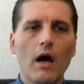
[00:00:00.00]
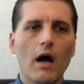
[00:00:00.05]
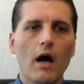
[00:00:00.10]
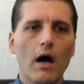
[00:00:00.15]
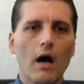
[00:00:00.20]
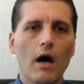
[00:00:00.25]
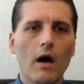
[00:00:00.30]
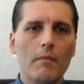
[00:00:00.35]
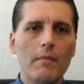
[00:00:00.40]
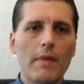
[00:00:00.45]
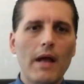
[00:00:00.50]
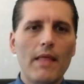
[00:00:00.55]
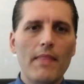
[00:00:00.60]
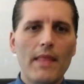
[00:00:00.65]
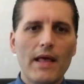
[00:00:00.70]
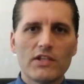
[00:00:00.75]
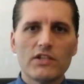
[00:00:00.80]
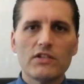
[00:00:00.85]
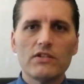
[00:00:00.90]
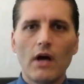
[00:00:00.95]
Um, and
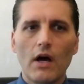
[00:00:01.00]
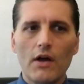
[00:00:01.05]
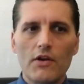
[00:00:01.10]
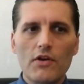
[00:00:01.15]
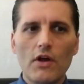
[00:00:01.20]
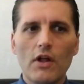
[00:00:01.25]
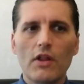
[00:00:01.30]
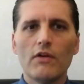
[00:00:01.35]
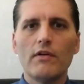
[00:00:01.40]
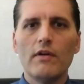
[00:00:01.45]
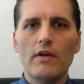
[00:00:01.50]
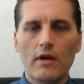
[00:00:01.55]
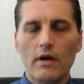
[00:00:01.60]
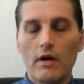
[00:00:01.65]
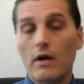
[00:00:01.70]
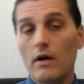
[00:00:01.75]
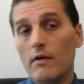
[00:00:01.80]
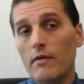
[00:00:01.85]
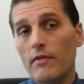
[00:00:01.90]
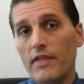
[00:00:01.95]
that's another
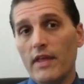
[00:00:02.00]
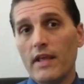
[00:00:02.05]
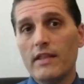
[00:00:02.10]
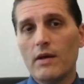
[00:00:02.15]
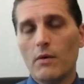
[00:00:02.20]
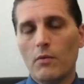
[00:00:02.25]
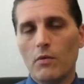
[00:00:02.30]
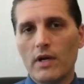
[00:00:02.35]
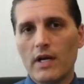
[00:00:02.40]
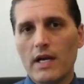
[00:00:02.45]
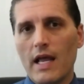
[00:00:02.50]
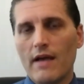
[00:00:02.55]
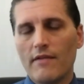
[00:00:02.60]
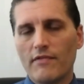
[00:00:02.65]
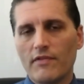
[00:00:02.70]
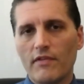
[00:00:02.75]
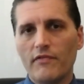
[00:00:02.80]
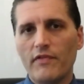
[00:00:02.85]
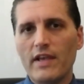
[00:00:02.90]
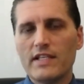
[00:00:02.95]
uh, thing that we're going to
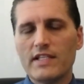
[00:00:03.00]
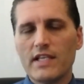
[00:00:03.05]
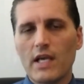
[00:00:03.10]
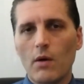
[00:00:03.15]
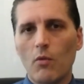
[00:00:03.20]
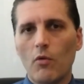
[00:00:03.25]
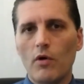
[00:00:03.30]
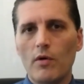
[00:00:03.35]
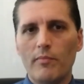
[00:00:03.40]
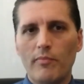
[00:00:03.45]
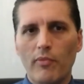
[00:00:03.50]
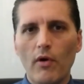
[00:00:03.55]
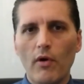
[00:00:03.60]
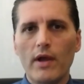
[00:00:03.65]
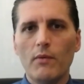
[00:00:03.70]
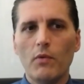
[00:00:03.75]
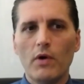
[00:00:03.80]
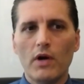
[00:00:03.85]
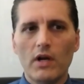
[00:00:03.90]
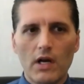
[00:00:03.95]
have to face at one
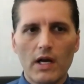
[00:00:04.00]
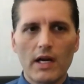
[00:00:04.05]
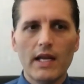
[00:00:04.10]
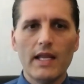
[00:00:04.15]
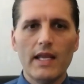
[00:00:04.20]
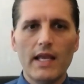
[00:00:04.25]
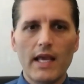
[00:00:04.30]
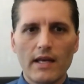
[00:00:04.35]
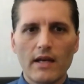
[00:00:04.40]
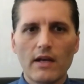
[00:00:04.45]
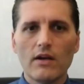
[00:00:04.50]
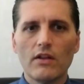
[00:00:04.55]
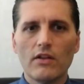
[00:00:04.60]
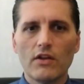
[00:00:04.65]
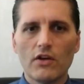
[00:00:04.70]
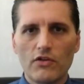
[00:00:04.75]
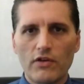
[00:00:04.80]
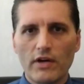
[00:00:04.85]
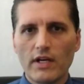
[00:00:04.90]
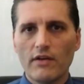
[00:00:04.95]
point. We're going to get
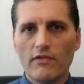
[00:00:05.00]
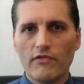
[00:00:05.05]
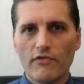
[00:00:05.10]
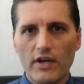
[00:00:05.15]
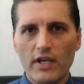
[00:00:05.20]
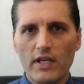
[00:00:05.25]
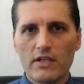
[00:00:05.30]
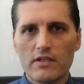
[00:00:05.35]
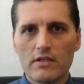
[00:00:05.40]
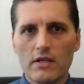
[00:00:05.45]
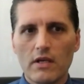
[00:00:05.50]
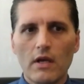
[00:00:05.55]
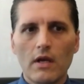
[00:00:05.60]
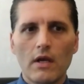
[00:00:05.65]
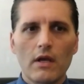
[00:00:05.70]
another credit freeze.